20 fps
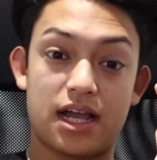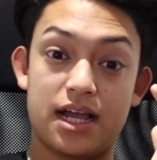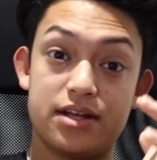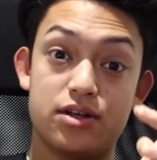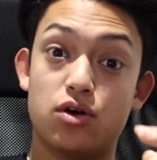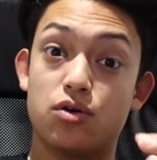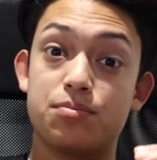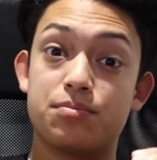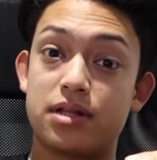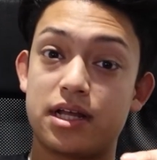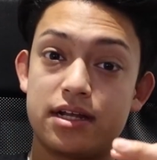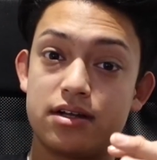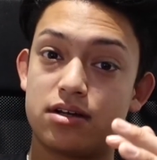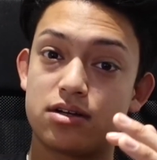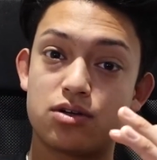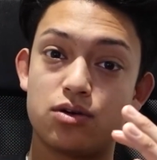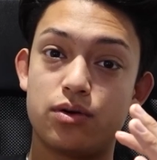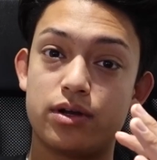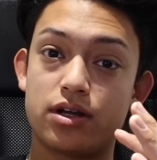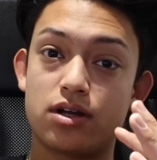I don't plan on
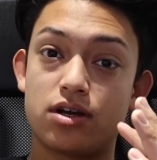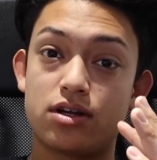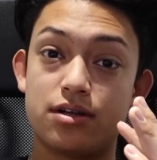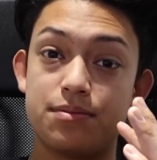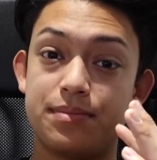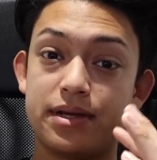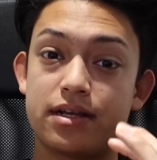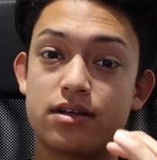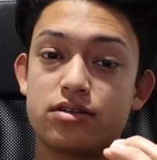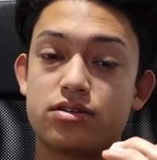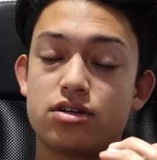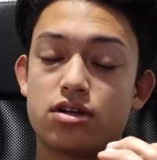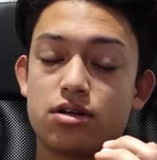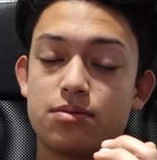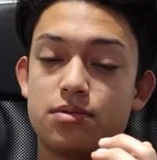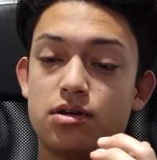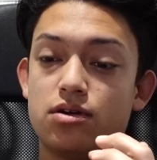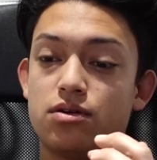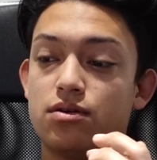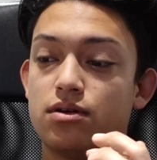going on a bigger
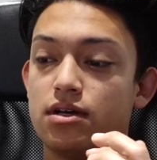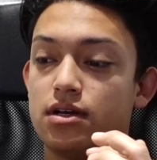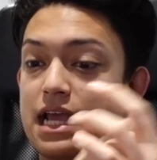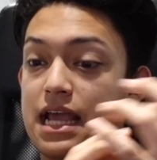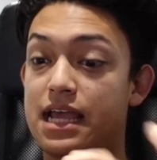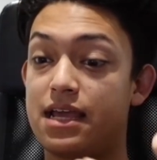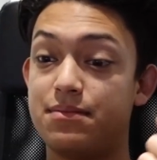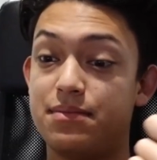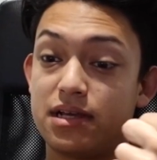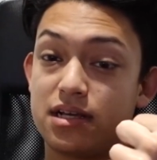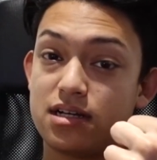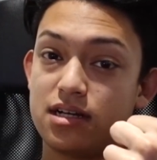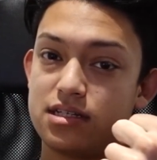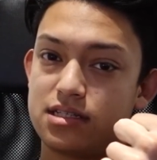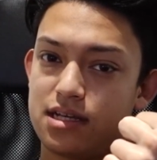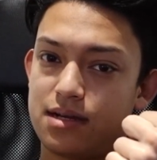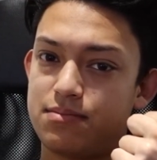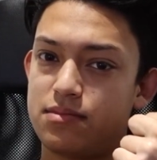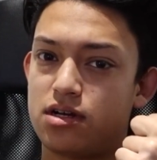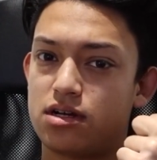turbo. A, because
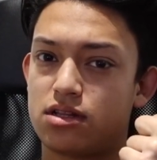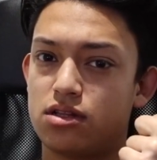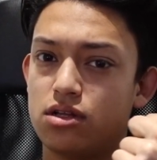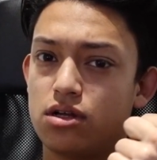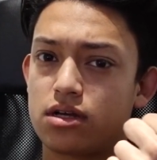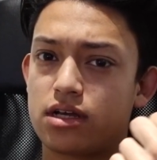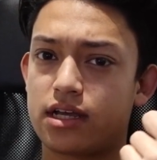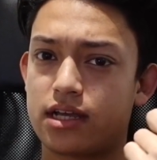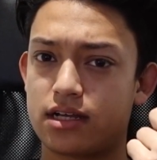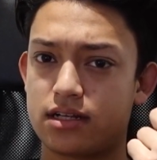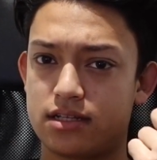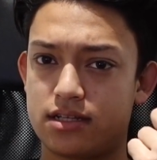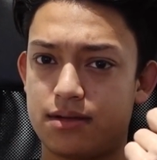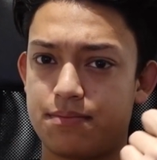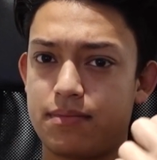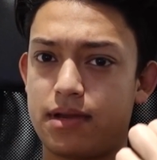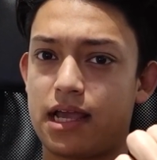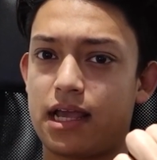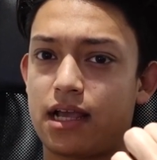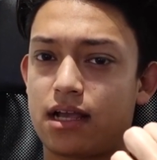I'm not looking to
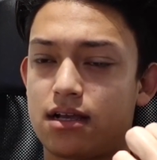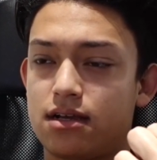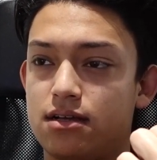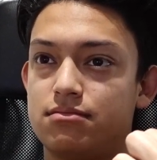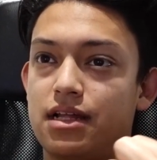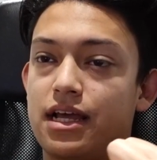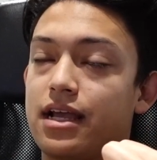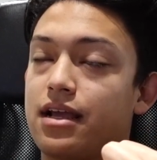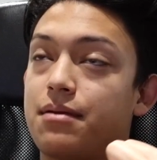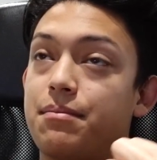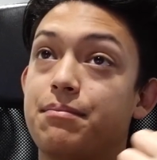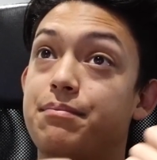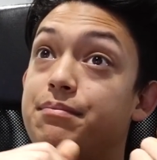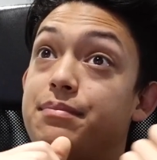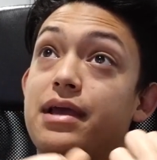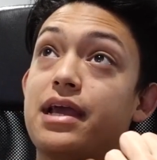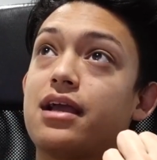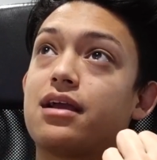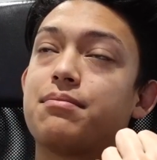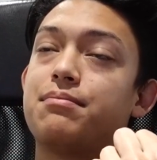make like
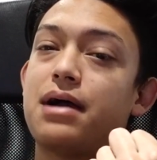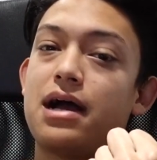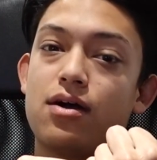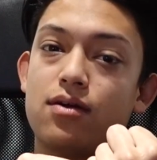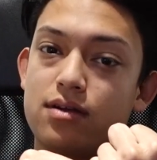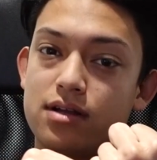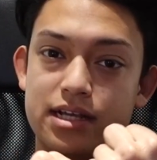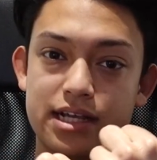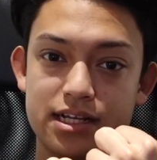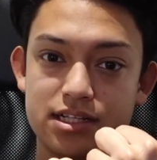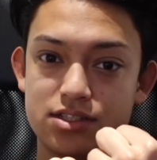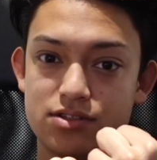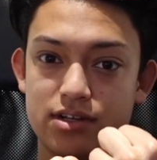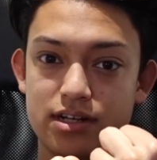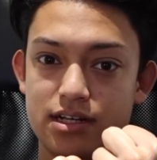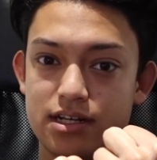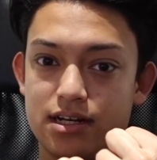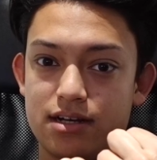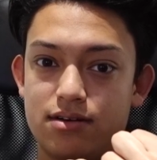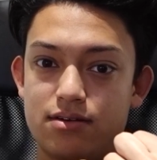big power gains
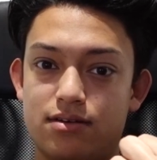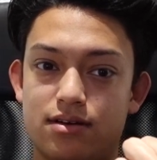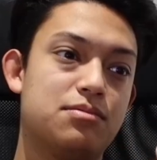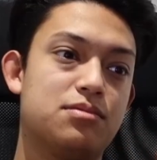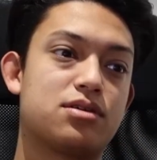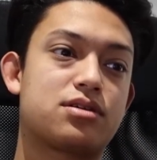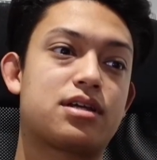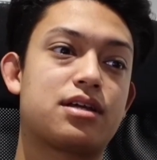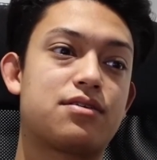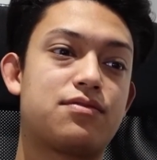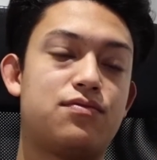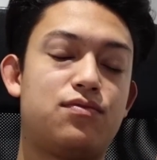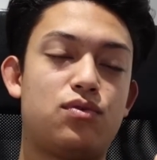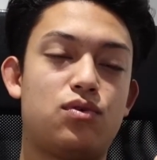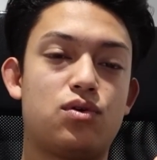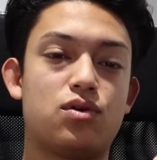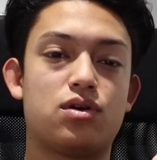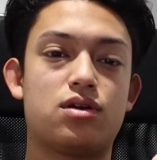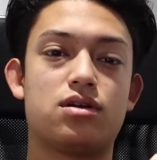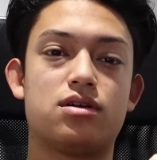right now. I'm looking
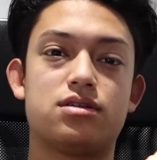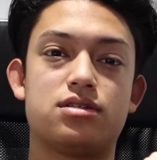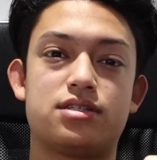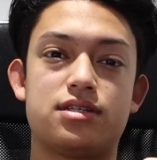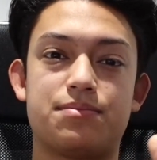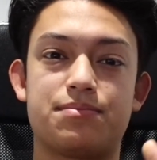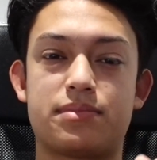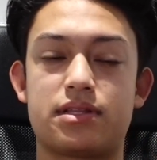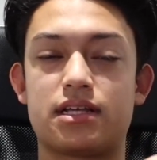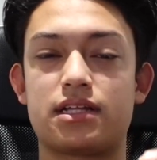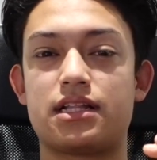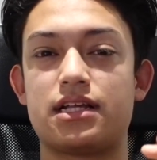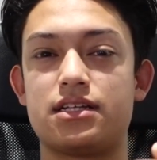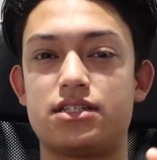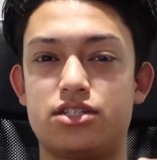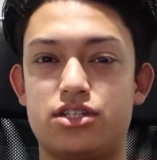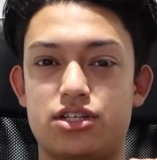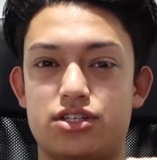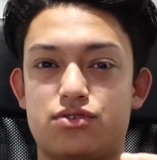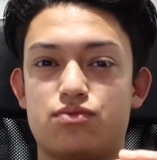for something
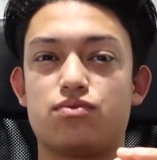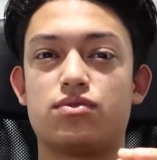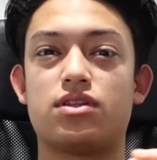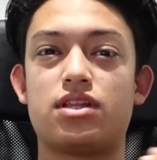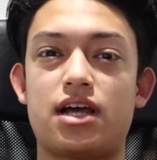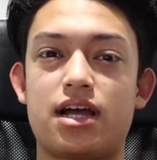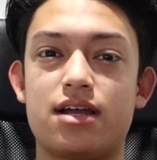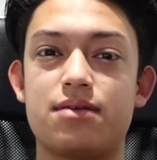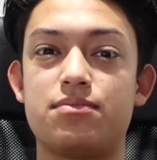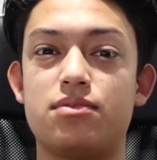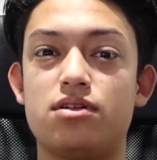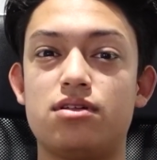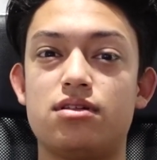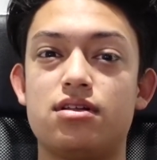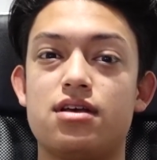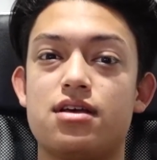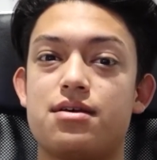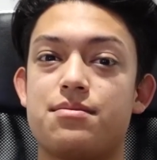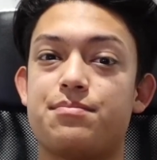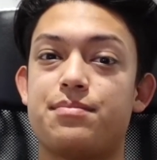that's just
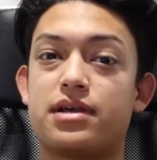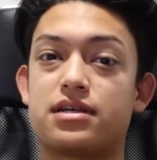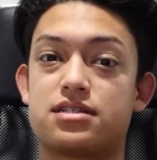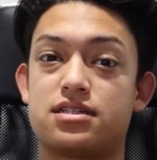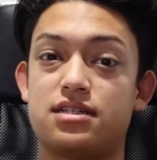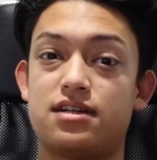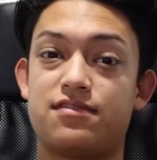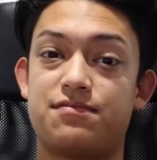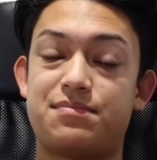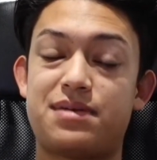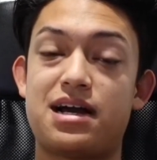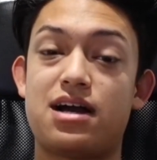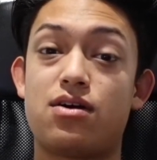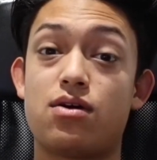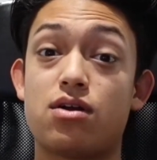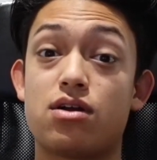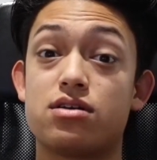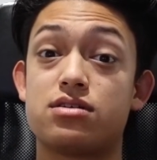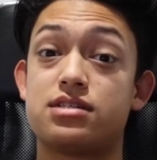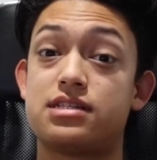reliable, makes enough
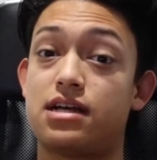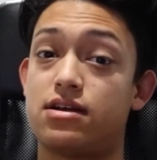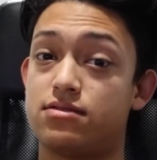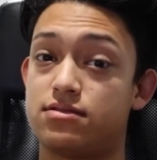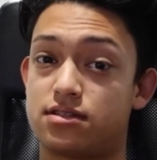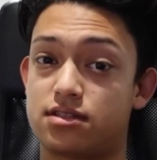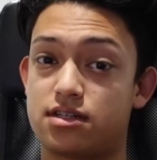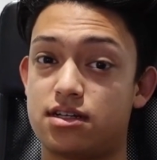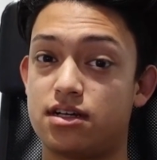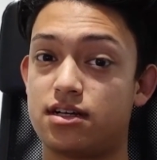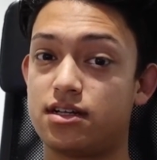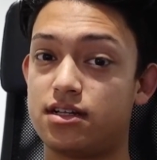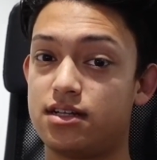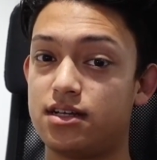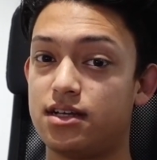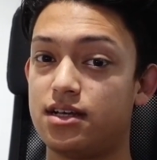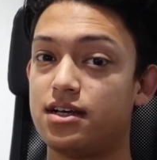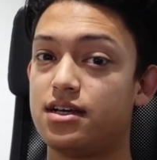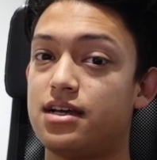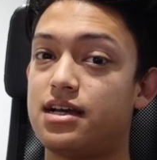power, sounds good,
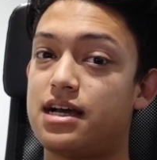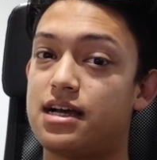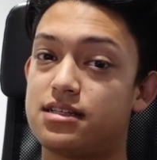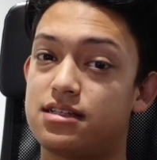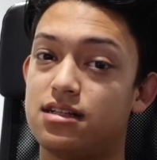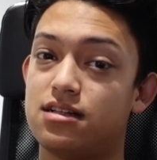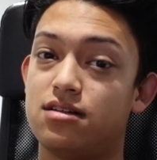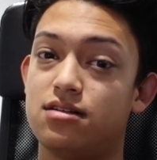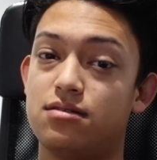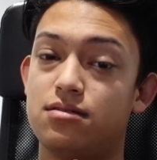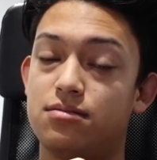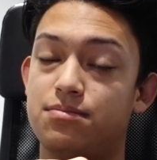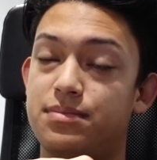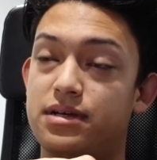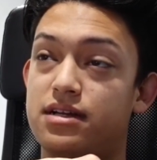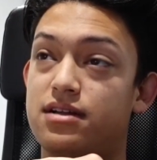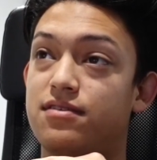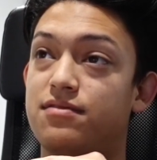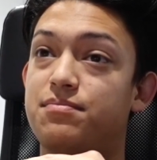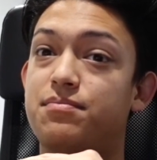has a little
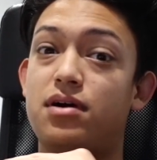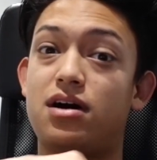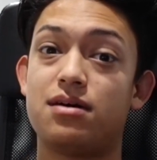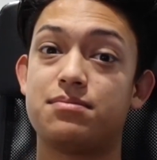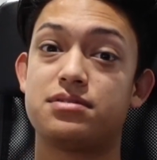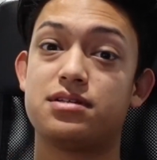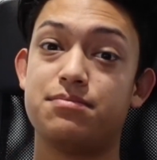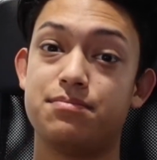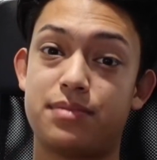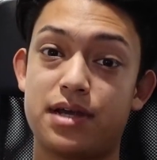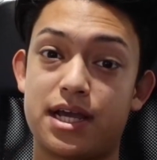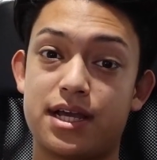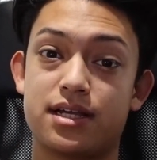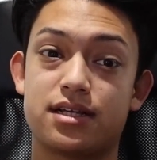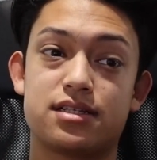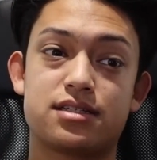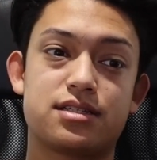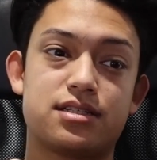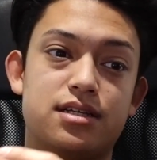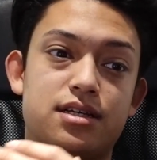bit of pops and
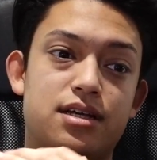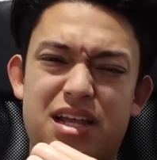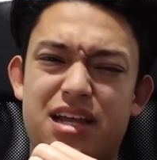bangs.